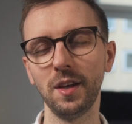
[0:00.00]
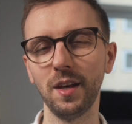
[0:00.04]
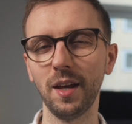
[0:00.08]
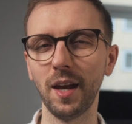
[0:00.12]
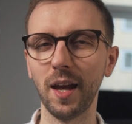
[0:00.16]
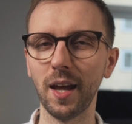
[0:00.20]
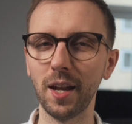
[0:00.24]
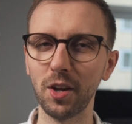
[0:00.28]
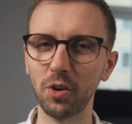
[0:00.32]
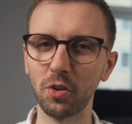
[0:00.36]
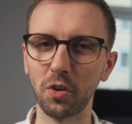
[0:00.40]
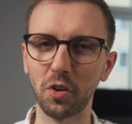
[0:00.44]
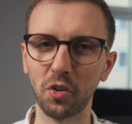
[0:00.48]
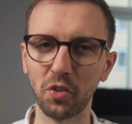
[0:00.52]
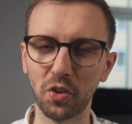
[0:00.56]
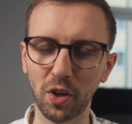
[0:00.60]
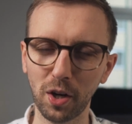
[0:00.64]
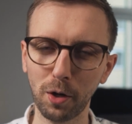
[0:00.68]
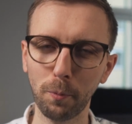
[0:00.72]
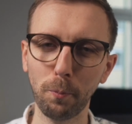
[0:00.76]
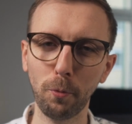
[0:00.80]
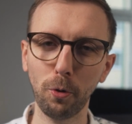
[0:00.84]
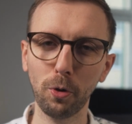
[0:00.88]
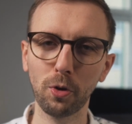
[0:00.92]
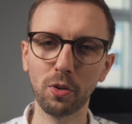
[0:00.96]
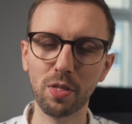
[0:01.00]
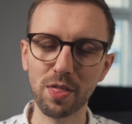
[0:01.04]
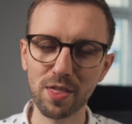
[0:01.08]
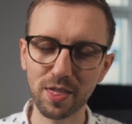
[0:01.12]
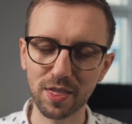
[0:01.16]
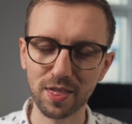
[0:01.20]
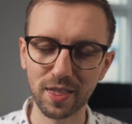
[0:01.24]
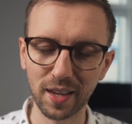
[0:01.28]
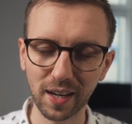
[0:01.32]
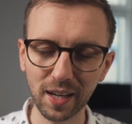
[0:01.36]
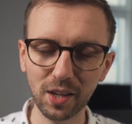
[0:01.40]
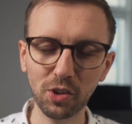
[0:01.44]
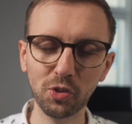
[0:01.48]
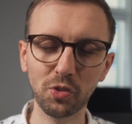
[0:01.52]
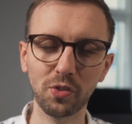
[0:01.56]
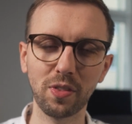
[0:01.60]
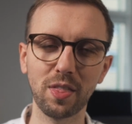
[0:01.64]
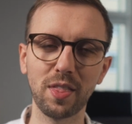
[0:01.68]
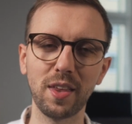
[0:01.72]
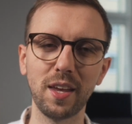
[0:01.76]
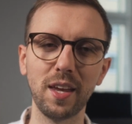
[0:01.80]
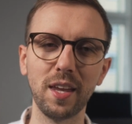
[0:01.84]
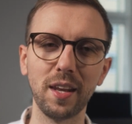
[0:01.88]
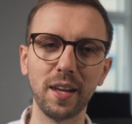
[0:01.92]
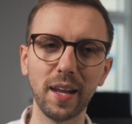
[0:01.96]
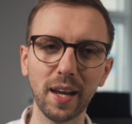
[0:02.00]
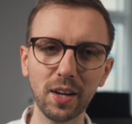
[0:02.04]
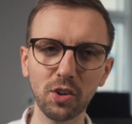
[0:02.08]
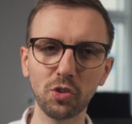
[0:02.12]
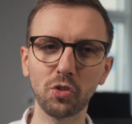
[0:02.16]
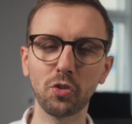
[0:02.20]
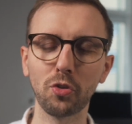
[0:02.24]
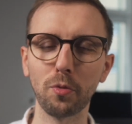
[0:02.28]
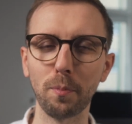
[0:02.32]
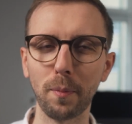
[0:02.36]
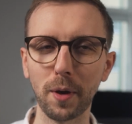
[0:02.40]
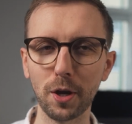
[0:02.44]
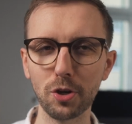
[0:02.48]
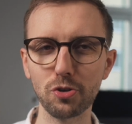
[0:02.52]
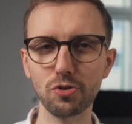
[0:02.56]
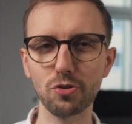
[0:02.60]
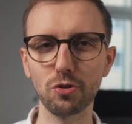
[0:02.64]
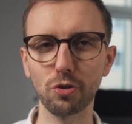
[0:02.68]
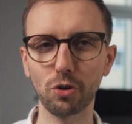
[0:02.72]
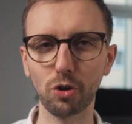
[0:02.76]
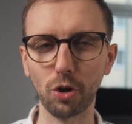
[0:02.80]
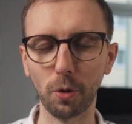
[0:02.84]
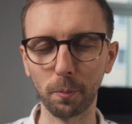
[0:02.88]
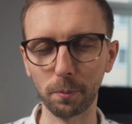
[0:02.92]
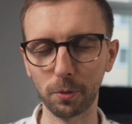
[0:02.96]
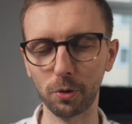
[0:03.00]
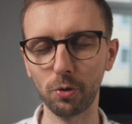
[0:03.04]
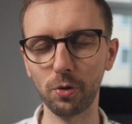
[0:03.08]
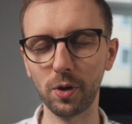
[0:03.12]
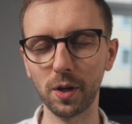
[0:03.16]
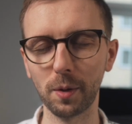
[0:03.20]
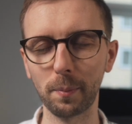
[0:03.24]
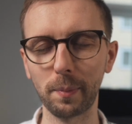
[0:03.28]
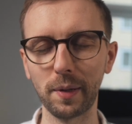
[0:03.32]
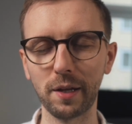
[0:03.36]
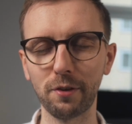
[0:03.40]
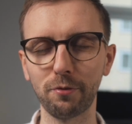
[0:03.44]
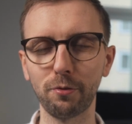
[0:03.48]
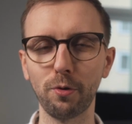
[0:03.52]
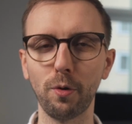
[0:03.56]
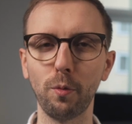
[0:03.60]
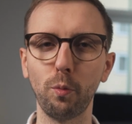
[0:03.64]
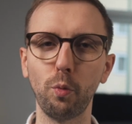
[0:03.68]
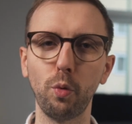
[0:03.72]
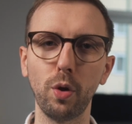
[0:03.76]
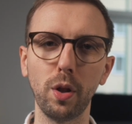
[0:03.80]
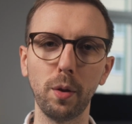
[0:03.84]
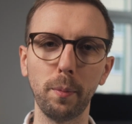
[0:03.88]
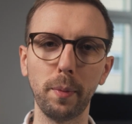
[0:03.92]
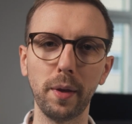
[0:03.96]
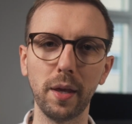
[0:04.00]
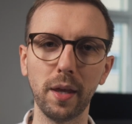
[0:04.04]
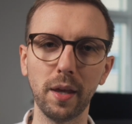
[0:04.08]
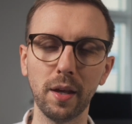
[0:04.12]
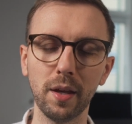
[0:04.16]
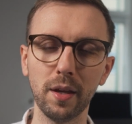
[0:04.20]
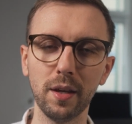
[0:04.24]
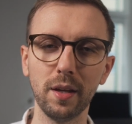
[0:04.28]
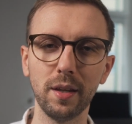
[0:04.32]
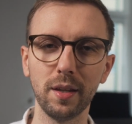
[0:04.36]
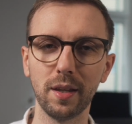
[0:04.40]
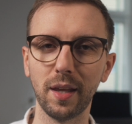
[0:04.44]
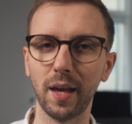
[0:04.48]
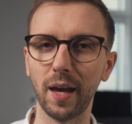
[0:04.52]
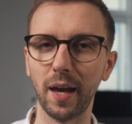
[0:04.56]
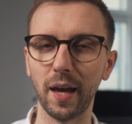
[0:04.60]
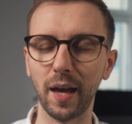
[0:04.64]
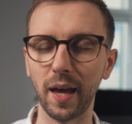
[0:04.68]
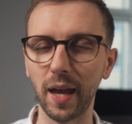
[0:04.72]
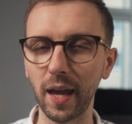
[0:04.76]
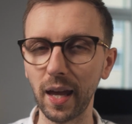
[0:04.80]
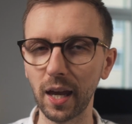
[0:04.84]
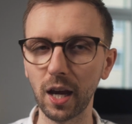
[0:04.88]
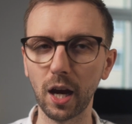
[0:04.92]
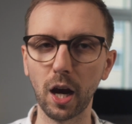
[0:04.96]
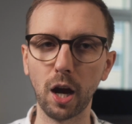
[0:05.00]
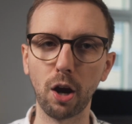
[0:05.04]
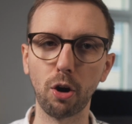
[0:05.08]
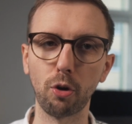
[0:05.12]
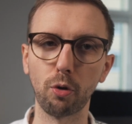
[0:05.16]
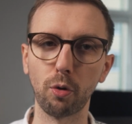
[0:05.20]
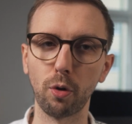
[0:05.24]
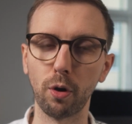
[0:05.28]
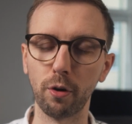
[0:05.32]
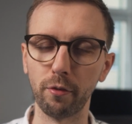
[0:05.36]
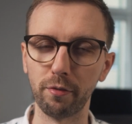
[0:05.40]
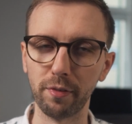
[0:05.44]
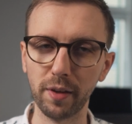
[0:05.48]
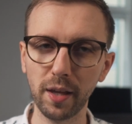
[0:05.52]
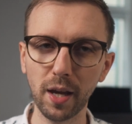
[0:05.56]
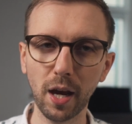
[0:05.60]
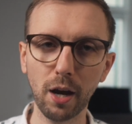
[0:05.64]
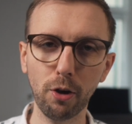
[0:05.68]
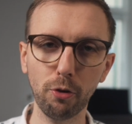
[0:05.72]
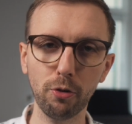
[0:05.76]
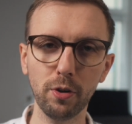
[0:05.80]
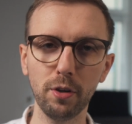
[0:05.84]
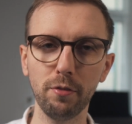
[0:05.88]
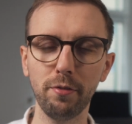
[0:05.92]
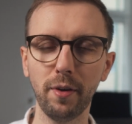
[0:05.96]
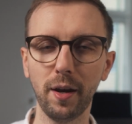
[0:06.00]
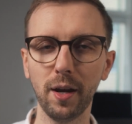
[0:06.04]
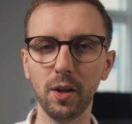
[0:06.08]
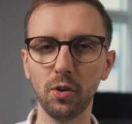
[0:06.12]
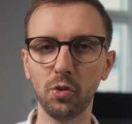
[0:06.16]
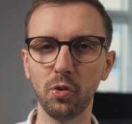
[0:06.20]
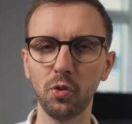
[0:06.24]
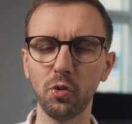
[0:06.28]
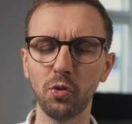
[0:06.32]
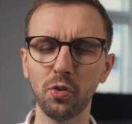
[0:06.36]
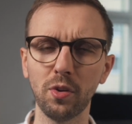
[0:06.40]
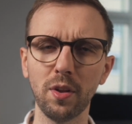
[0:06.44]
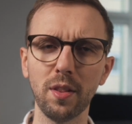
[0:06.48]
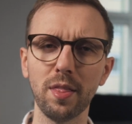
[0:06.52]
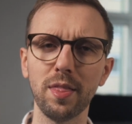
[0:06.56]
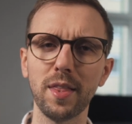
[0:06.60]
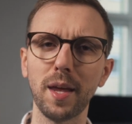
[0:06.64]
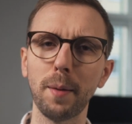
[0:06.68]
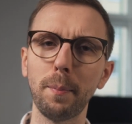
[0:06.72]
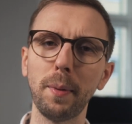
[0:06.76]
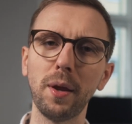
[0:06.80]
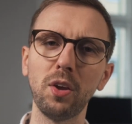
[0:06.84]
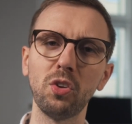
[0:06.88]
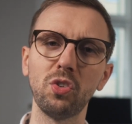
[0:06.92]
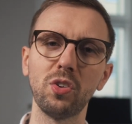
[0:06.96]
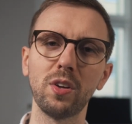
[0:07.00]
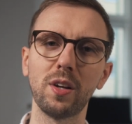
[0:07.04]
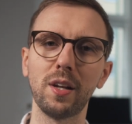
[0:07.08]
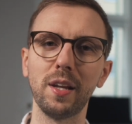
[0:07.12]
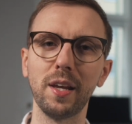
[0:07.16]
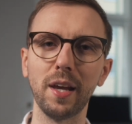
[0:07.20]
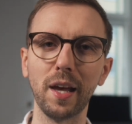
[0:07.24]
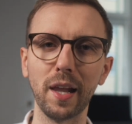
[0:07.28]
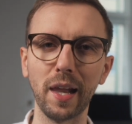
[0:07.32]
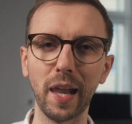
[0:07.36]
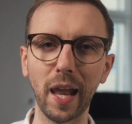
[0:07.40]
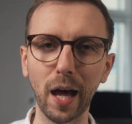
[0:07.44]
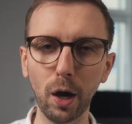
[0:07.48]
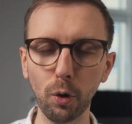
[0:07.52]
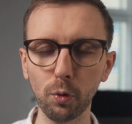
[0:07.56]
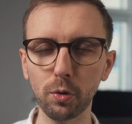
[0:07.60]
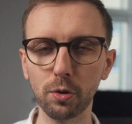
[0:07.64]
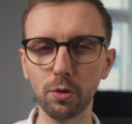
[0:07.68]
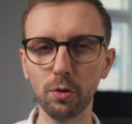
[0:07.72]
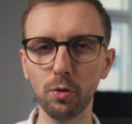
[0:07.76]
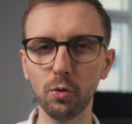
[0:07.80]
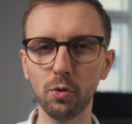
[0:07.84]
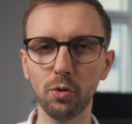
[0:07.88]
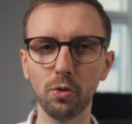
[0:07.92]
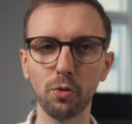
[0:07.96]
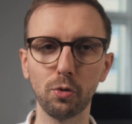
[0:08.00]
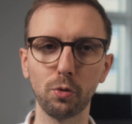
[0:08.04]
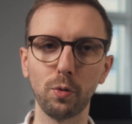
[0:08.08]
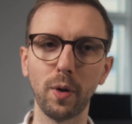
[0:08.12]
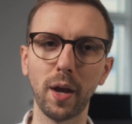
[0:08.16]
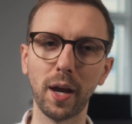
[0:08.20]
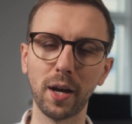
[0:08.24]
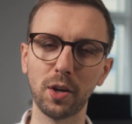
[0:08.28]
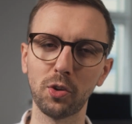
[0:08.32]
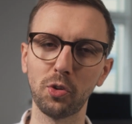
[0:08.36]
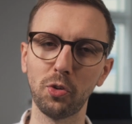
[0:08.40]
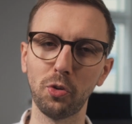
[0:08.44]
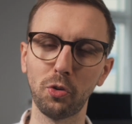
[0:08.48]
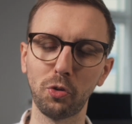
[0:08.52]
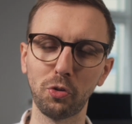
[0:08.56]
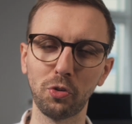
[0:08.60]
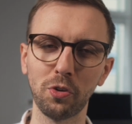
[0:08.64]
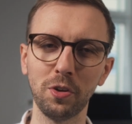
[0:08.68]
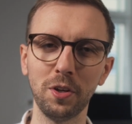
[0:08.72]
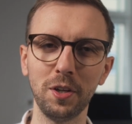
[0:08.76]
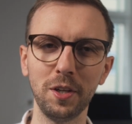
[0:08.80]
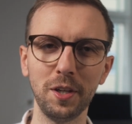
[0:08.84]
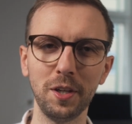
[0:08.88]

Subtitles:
And Zuckerberg thinks the next major computing platform will be AR or VR devices that basically allow users to access